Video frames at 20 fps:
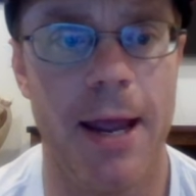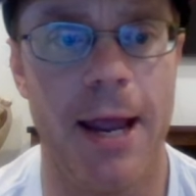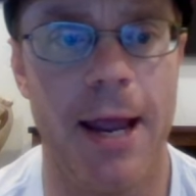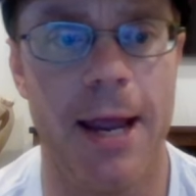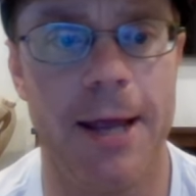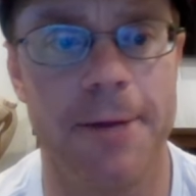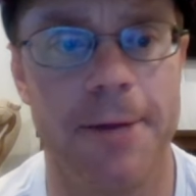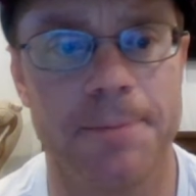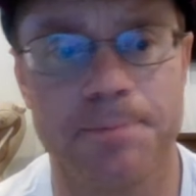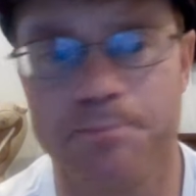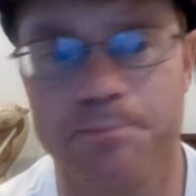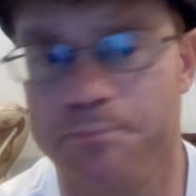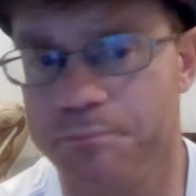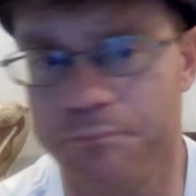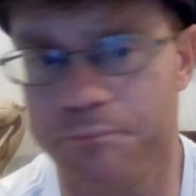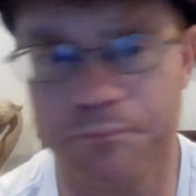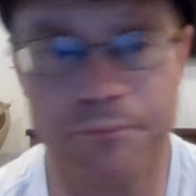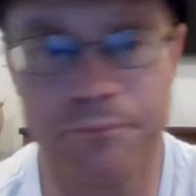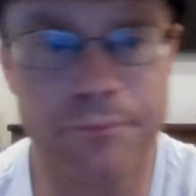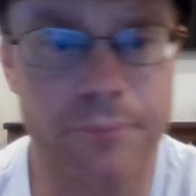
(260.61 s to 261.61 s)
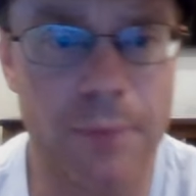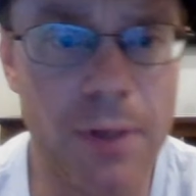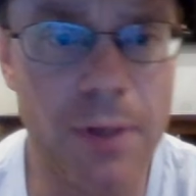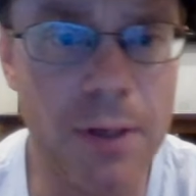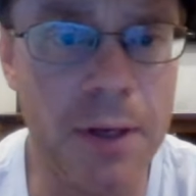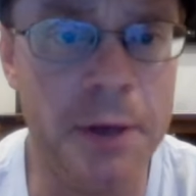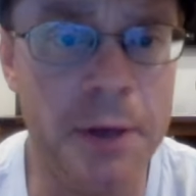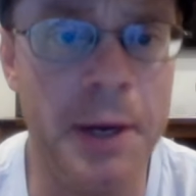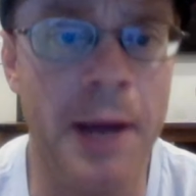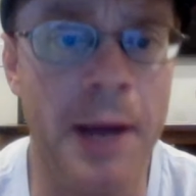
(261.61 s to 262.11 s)
And
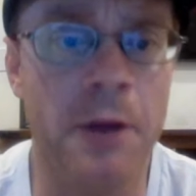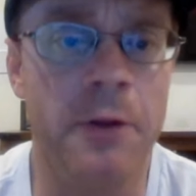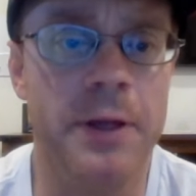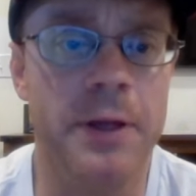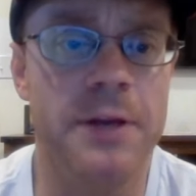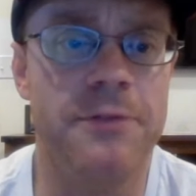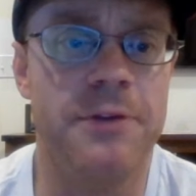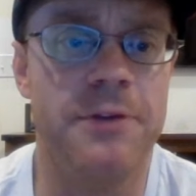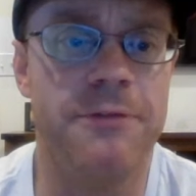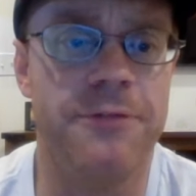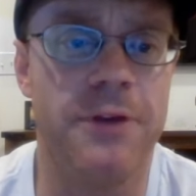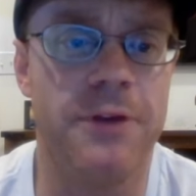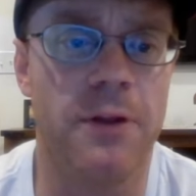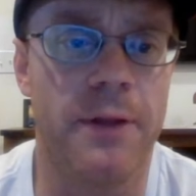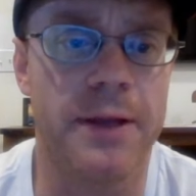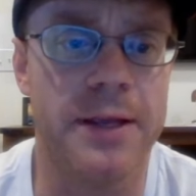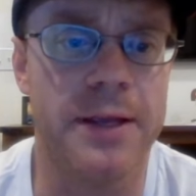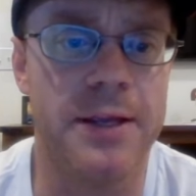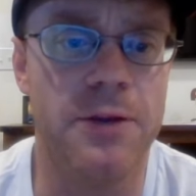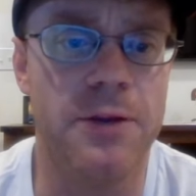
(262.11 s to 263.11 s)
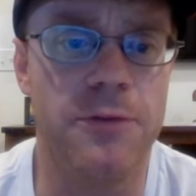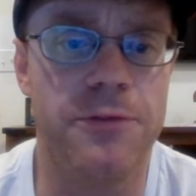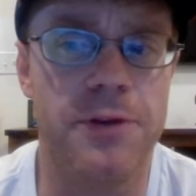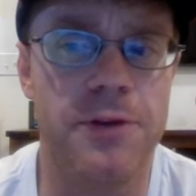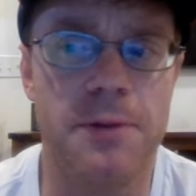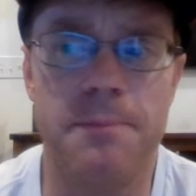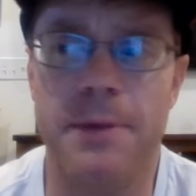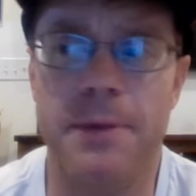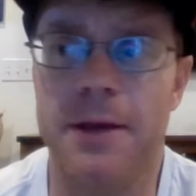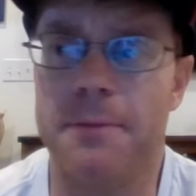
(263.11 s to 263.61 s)
not only does he feel like a
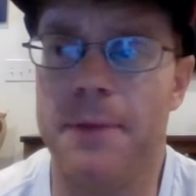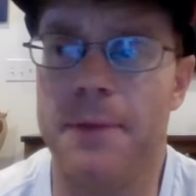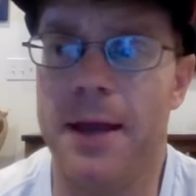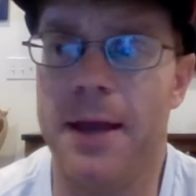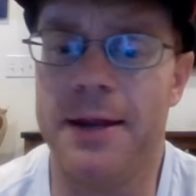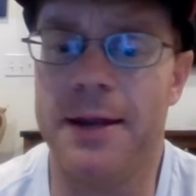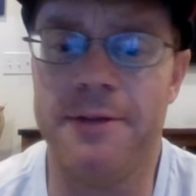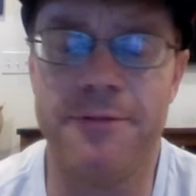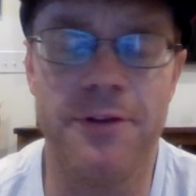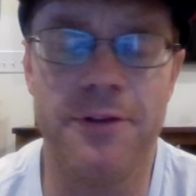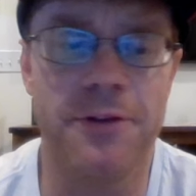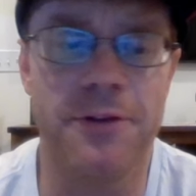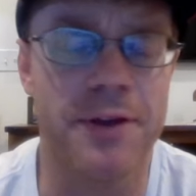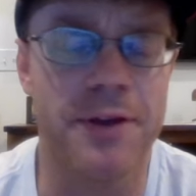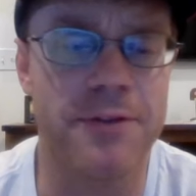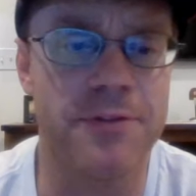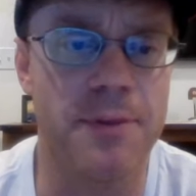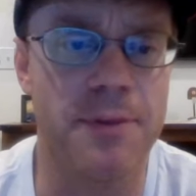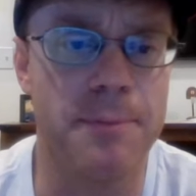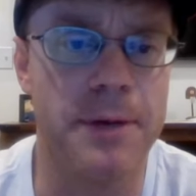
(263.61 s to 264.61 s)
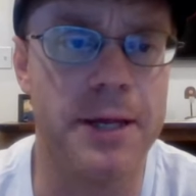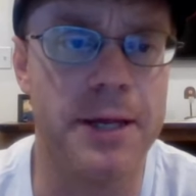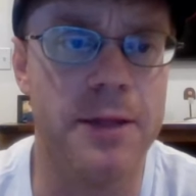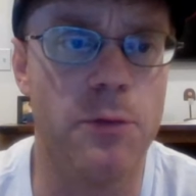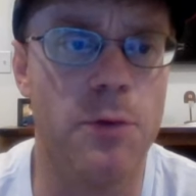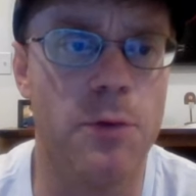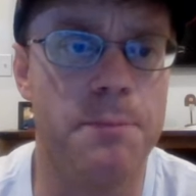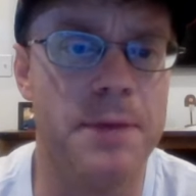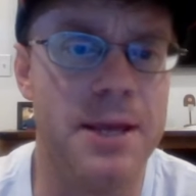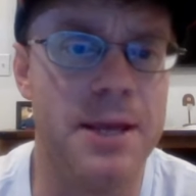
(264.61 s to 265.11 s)
Houston big man, he feels like somebody
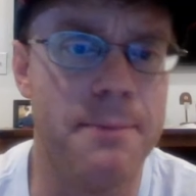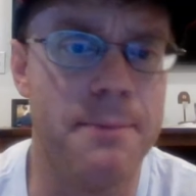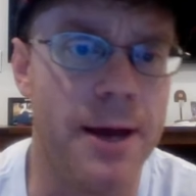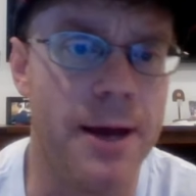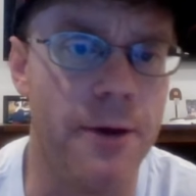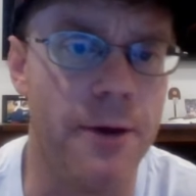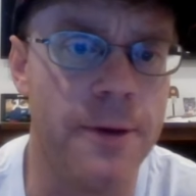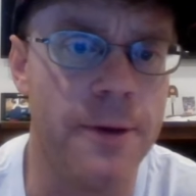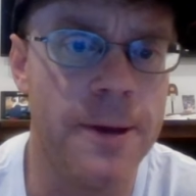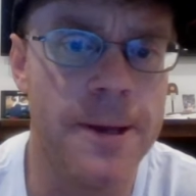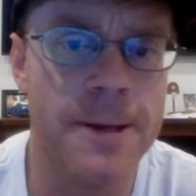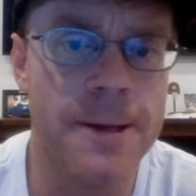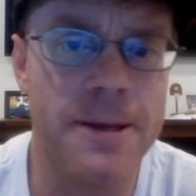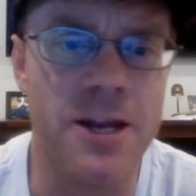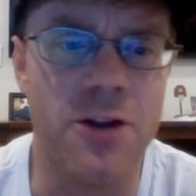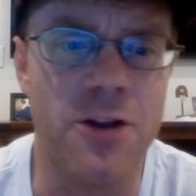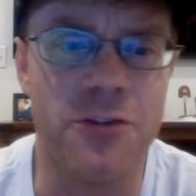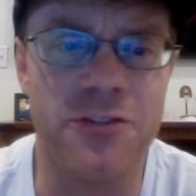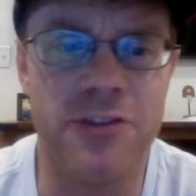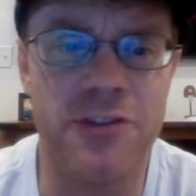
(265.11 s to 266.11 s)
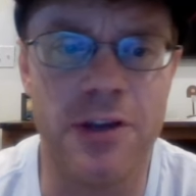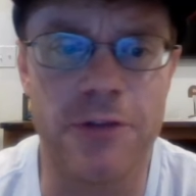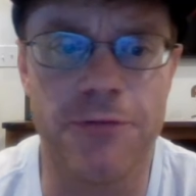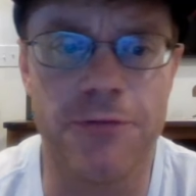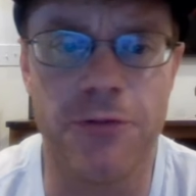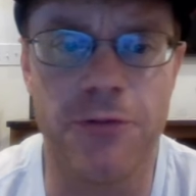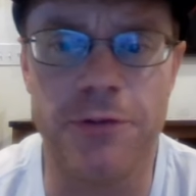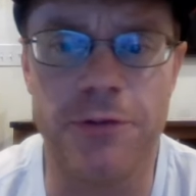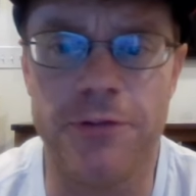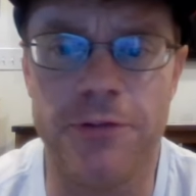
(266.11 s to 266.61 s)
that would be about, you know, 6'6",
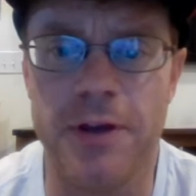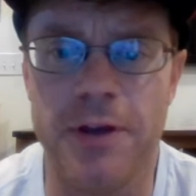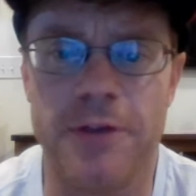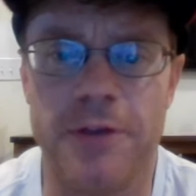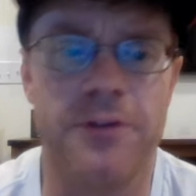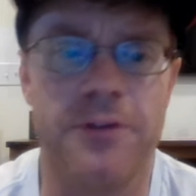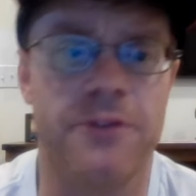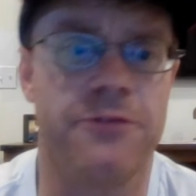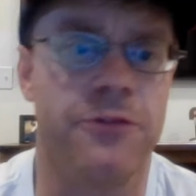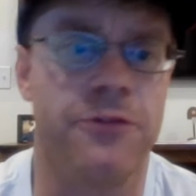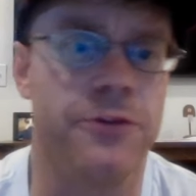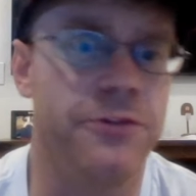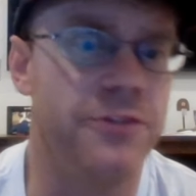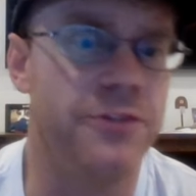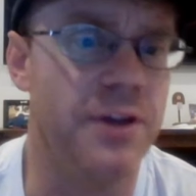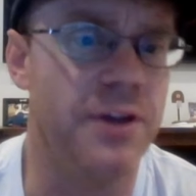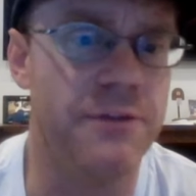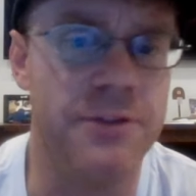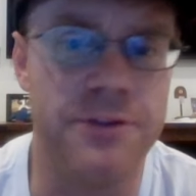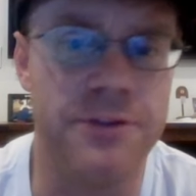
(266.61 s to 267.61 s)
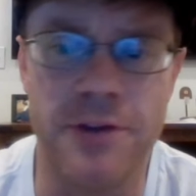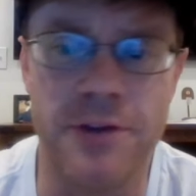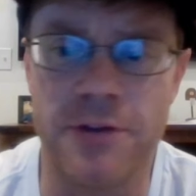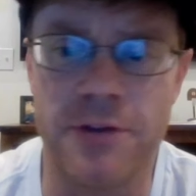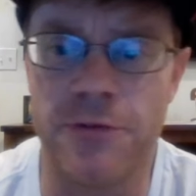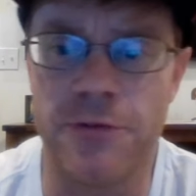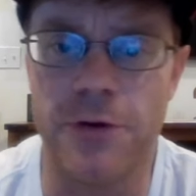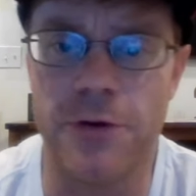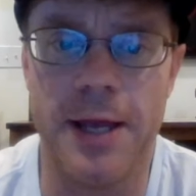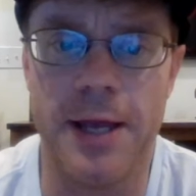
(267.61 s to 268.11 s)
6'7",
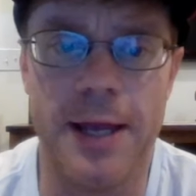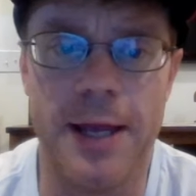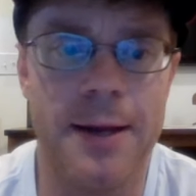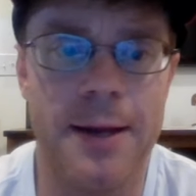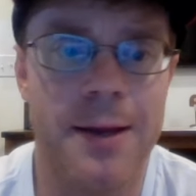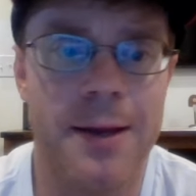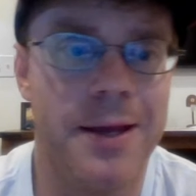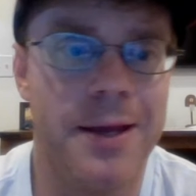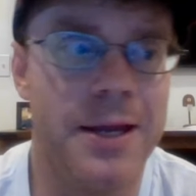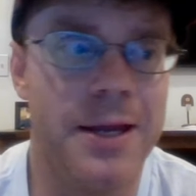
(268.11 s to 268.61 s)
6'8".